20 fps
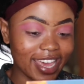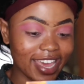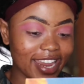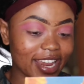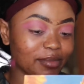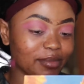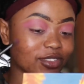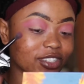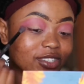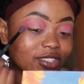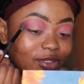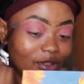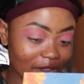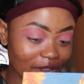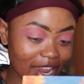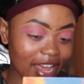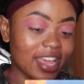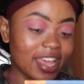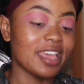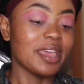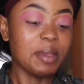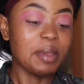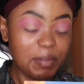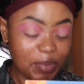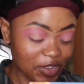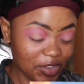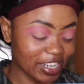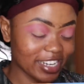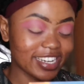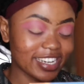and I'm just gonna
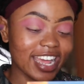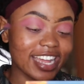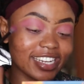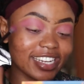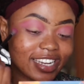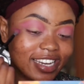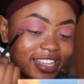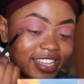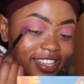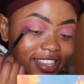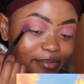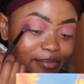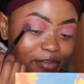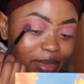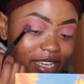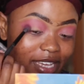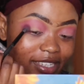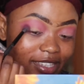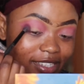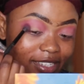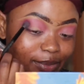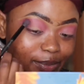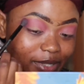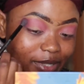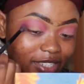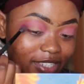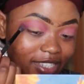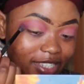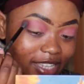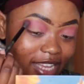put it underneath the pink that
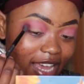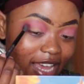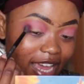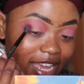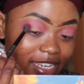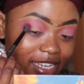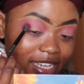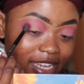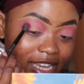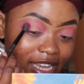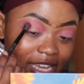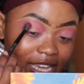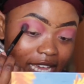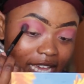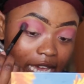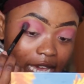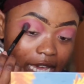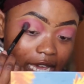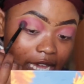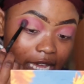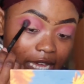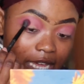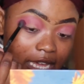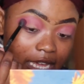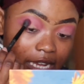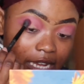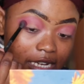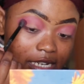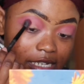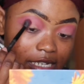we just had,
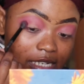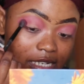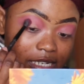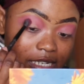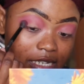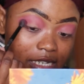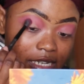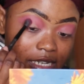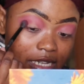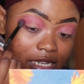and